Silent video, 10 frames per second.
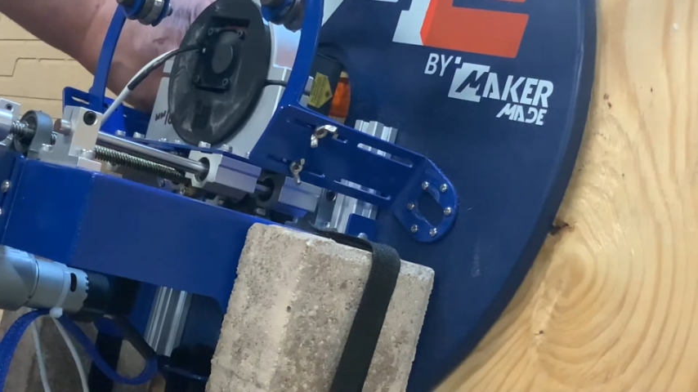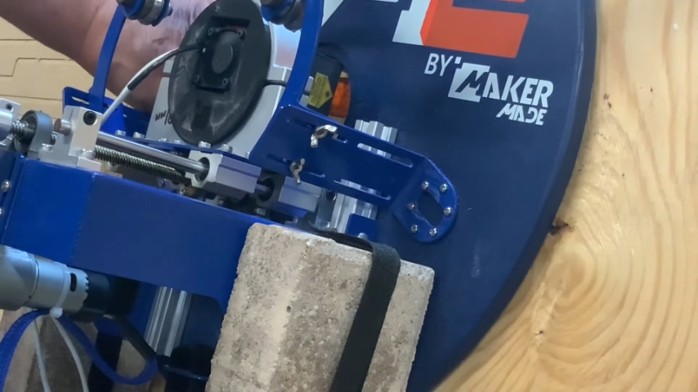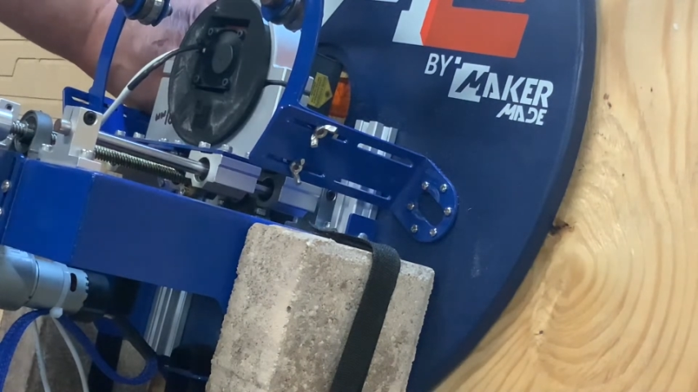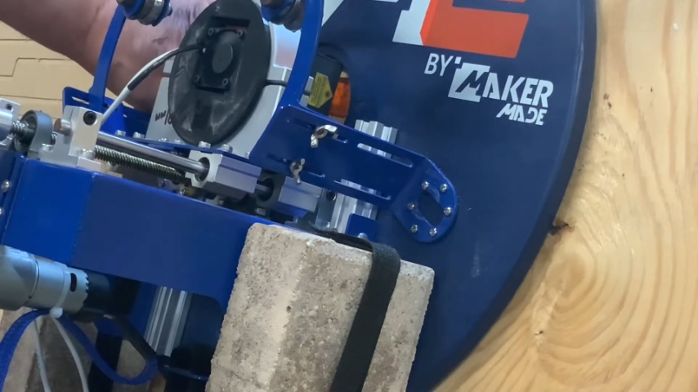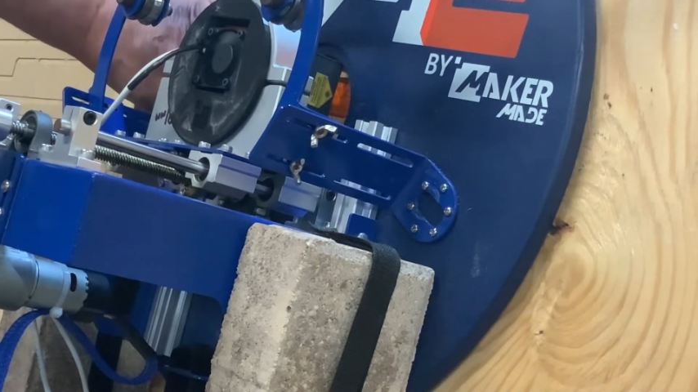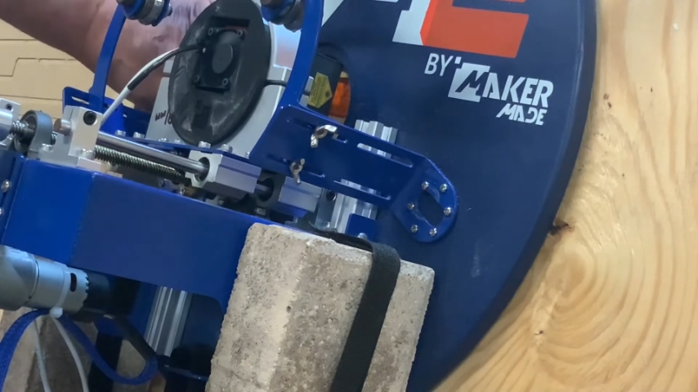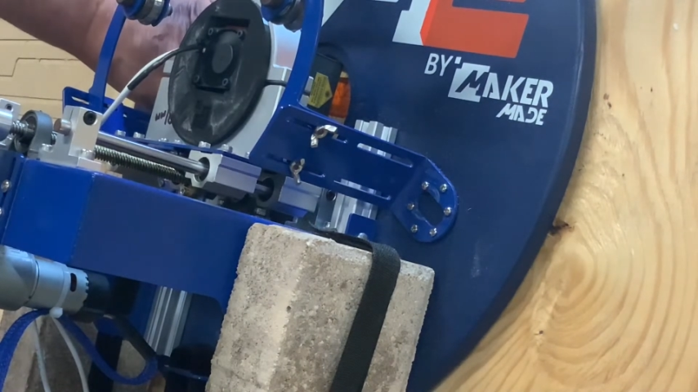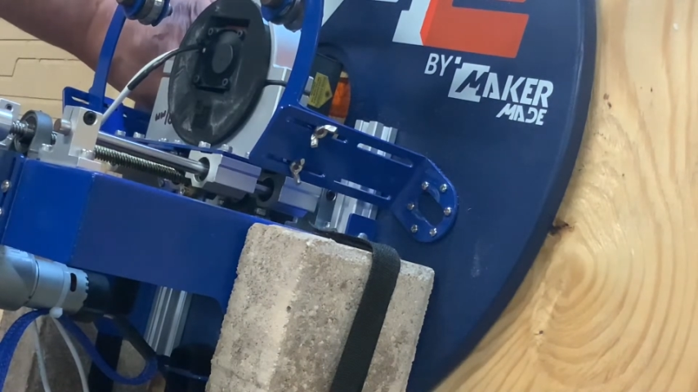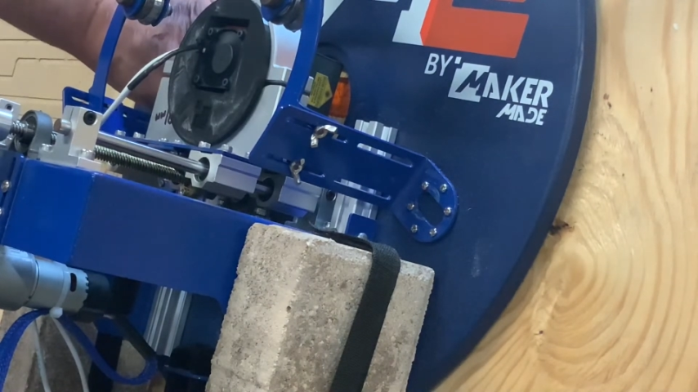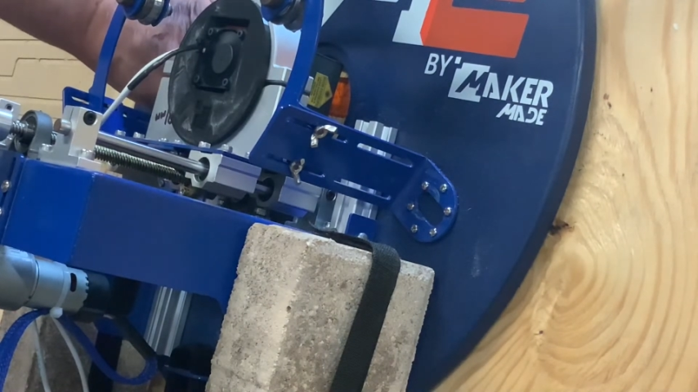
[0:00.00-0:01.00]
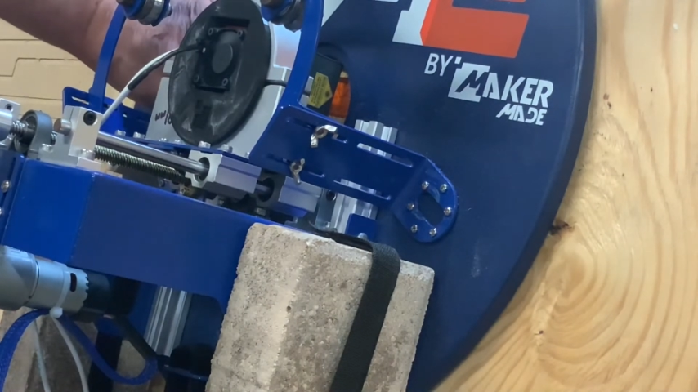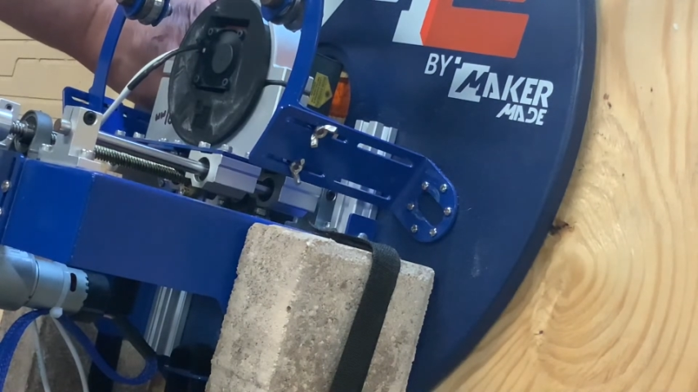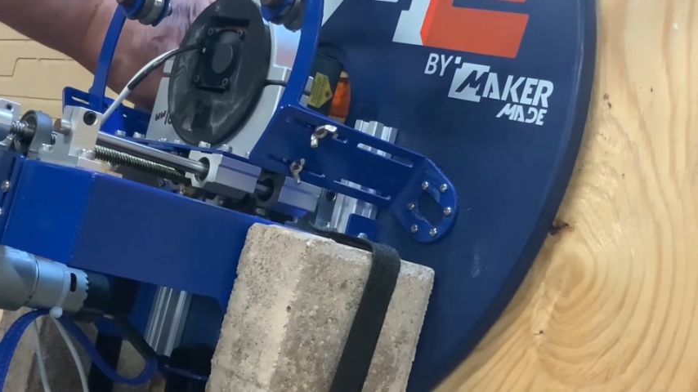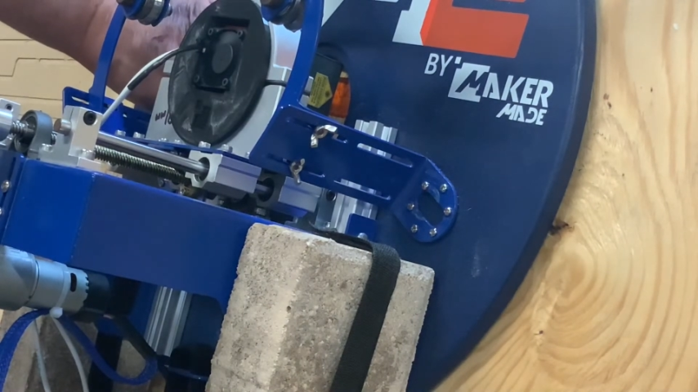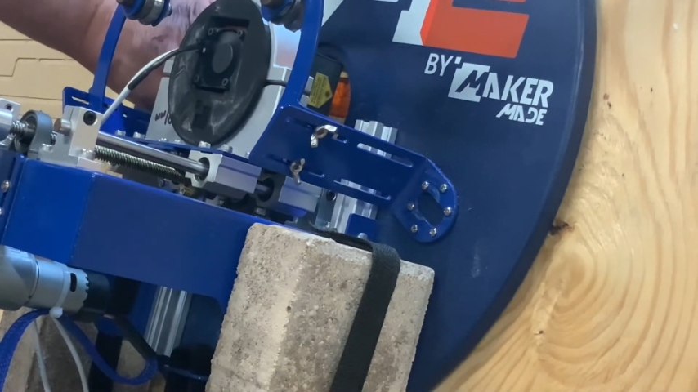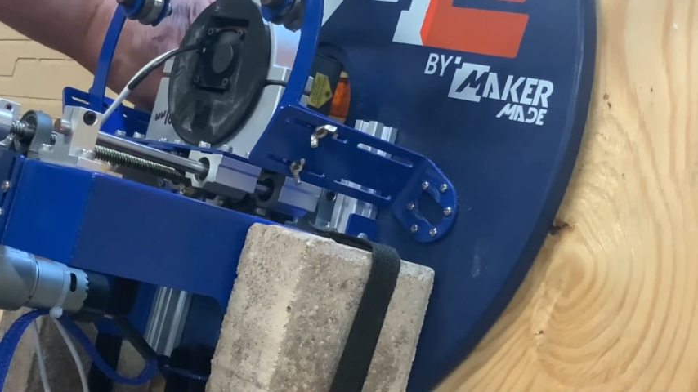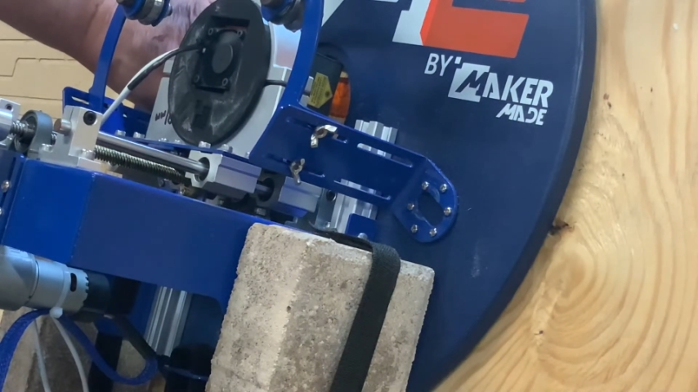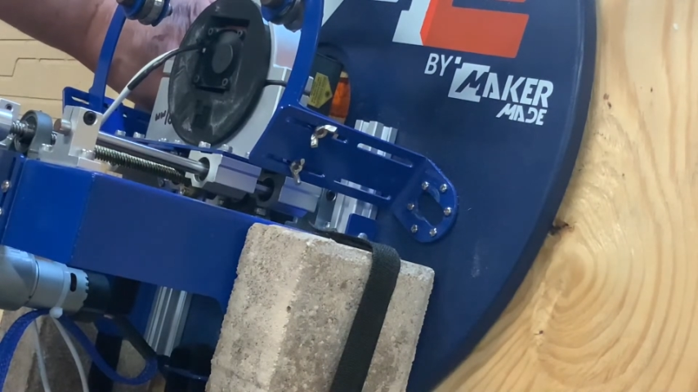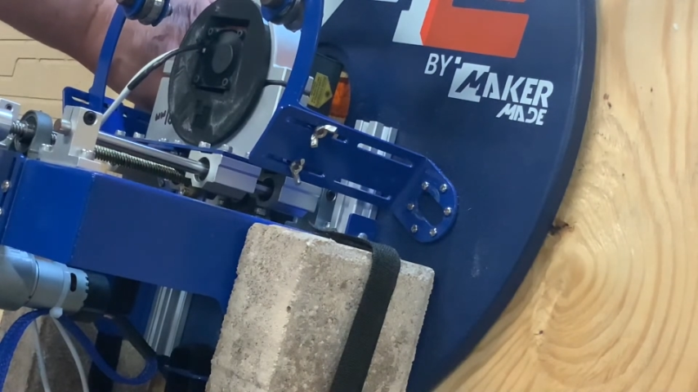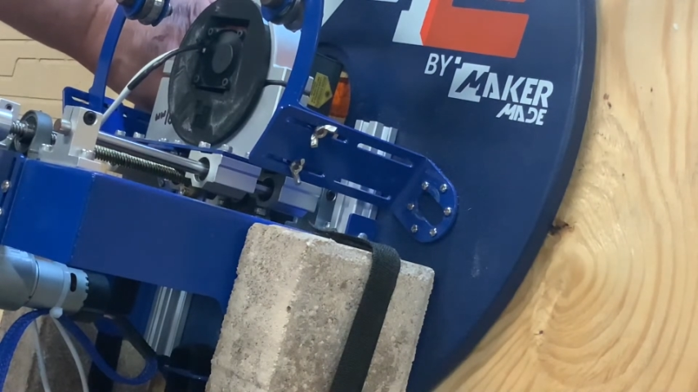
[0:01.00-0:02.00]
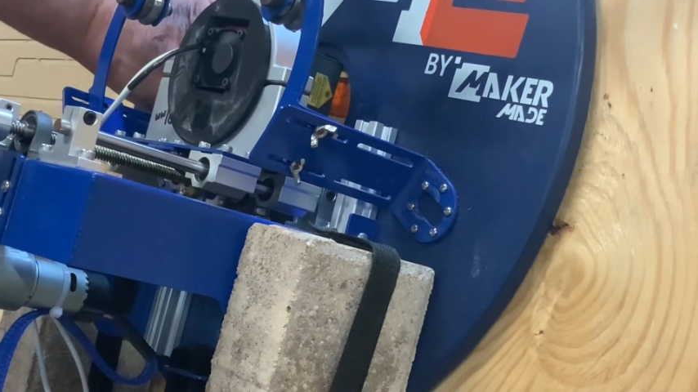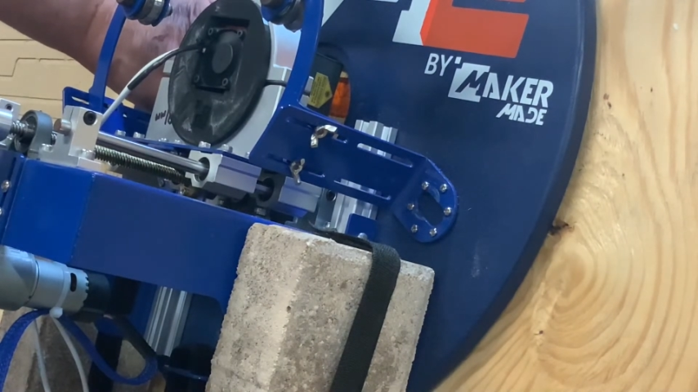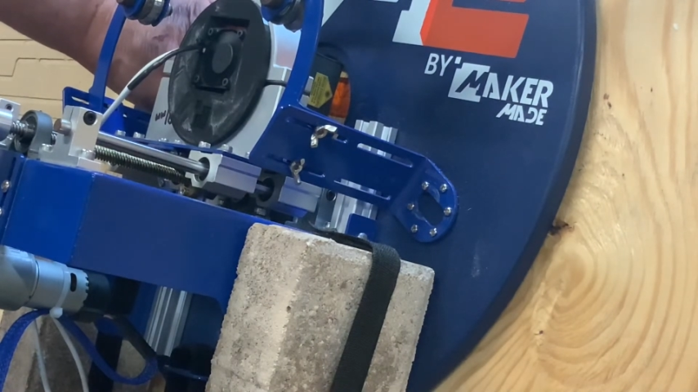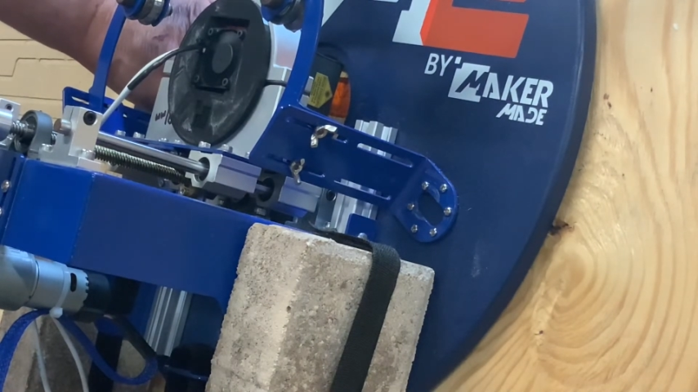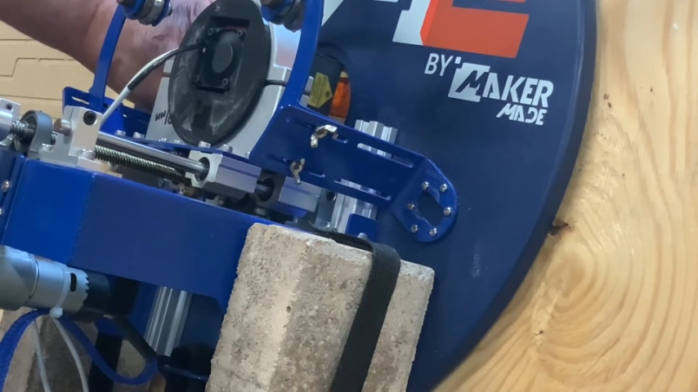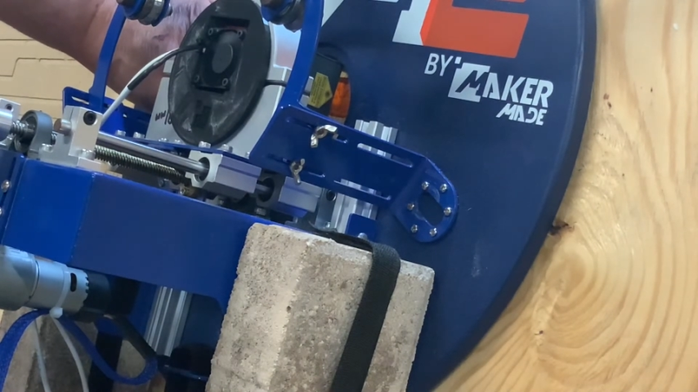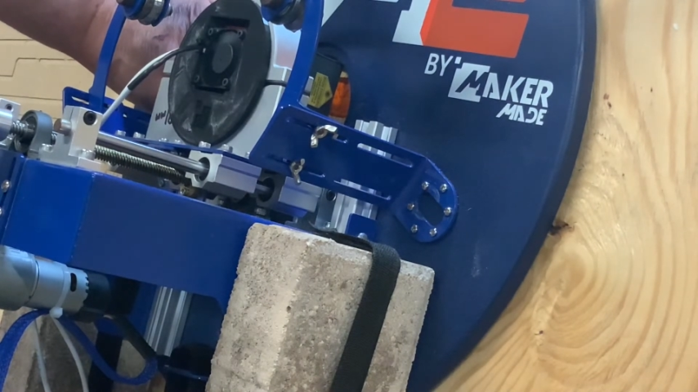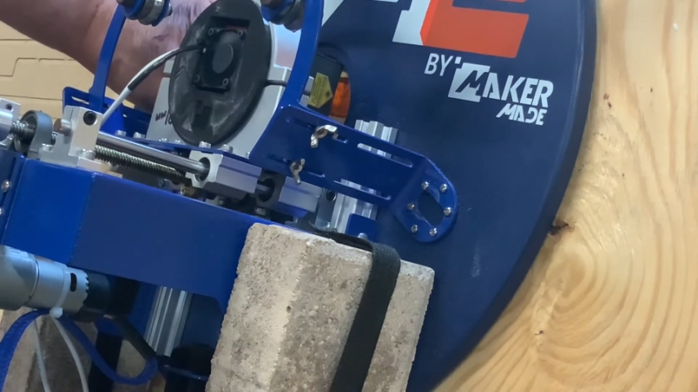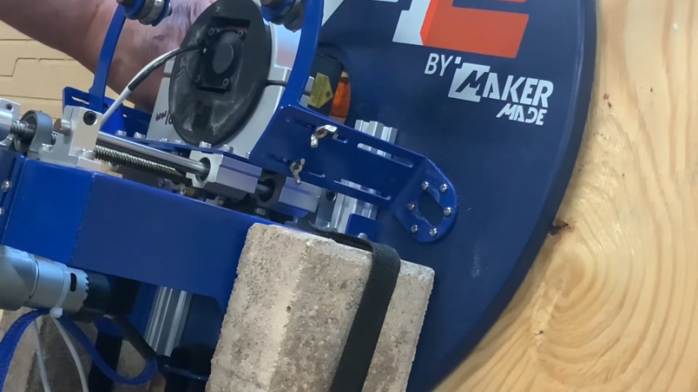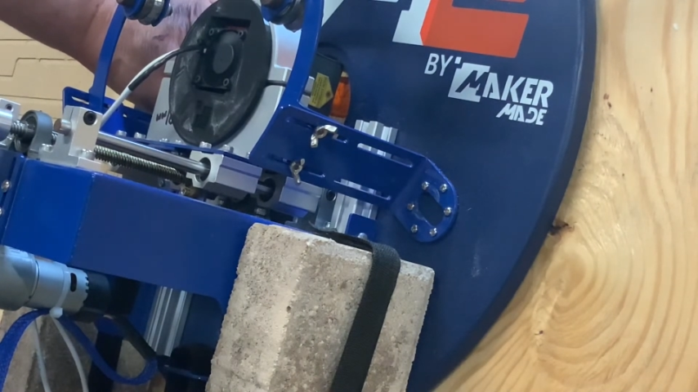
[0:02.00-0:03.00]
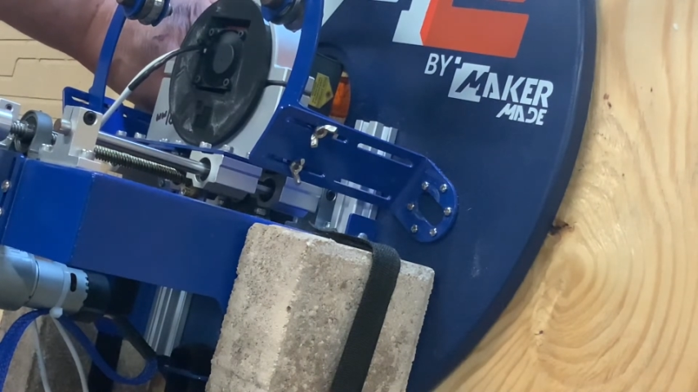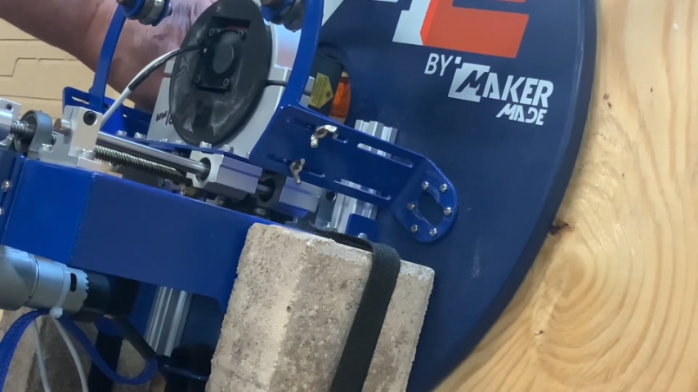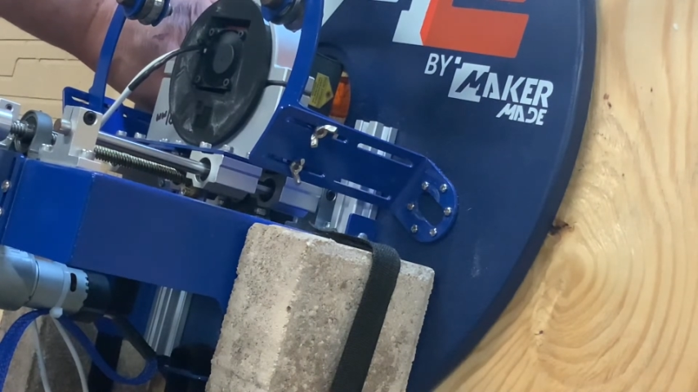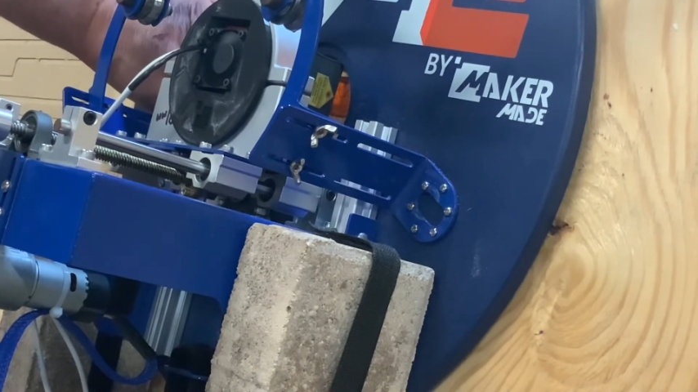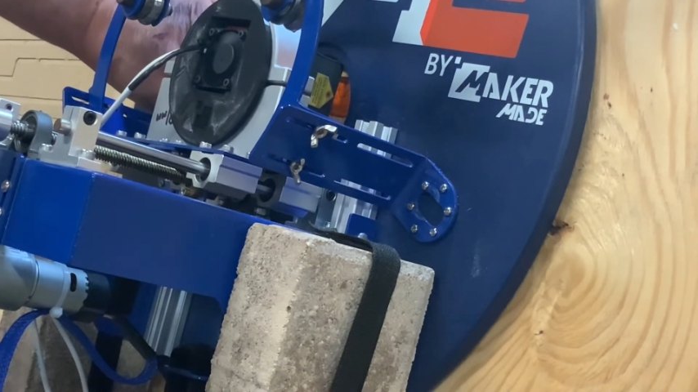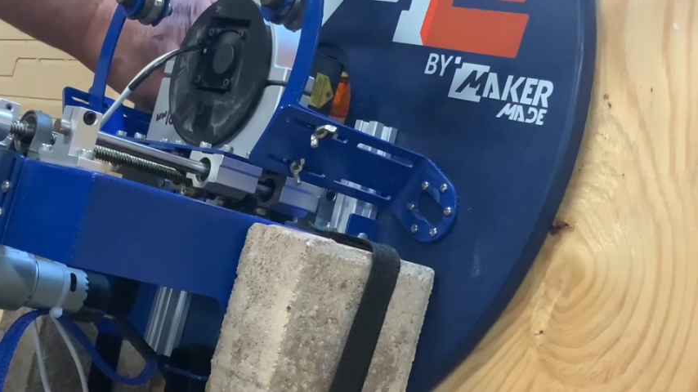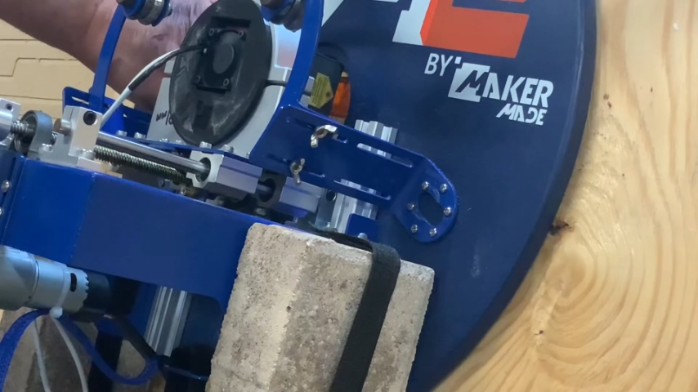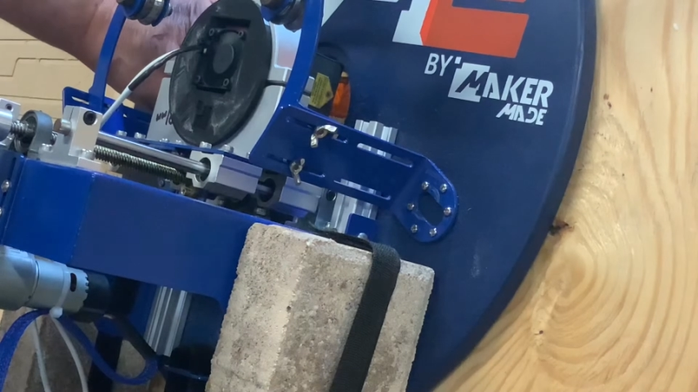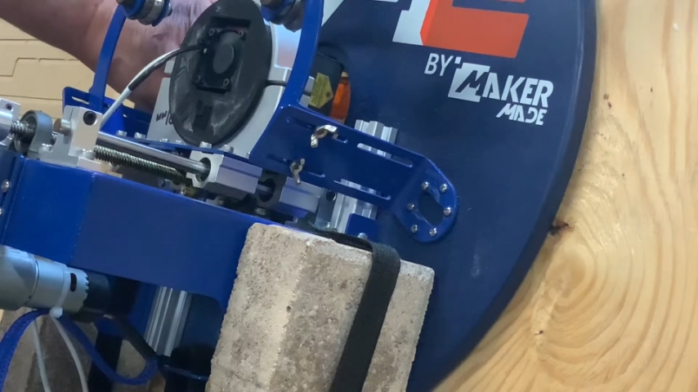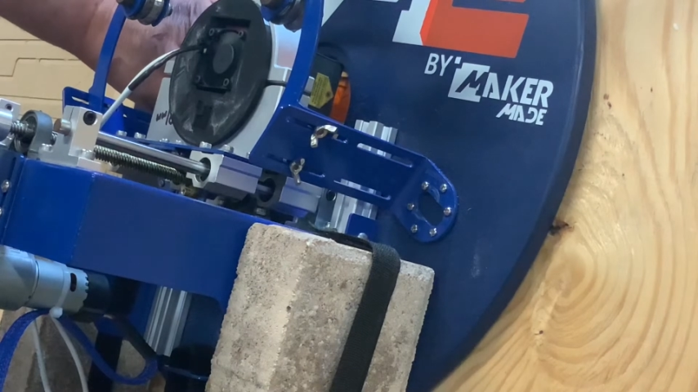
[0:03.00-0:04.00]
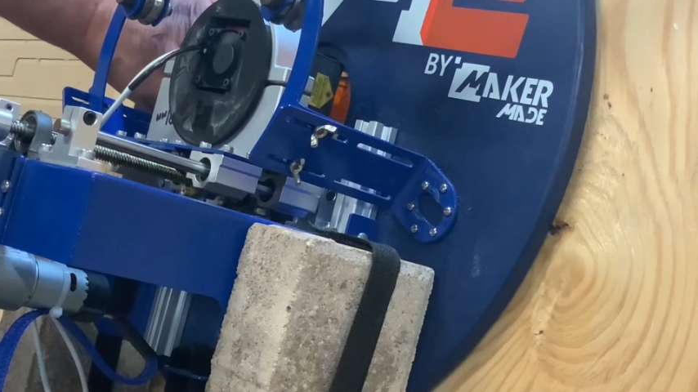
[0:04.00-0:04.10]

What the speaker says: No face is visible, so there are no lips to read.